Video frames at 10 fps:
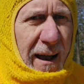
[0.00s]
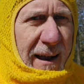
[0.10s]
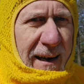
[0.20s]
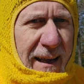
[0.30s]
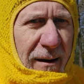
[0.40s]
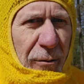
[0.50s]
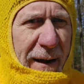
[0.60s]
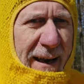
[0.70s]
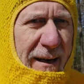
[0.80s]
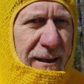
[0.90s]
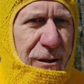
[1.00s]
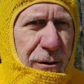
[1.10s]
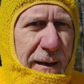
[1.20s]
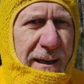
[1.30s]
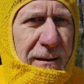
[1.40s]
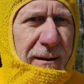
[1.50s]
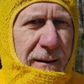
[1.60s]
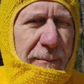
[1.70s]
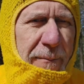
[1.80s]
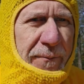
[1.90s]
I got to get on down this trail.
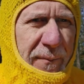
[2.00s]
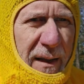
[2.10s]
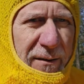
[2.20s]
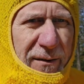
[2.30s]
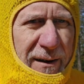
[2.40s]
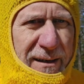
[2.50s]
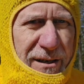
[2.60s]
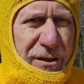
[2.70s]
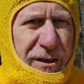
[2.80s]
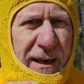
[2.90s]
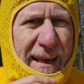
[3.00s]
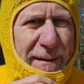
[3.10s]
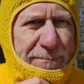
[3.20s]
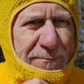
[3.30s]
It's chilly.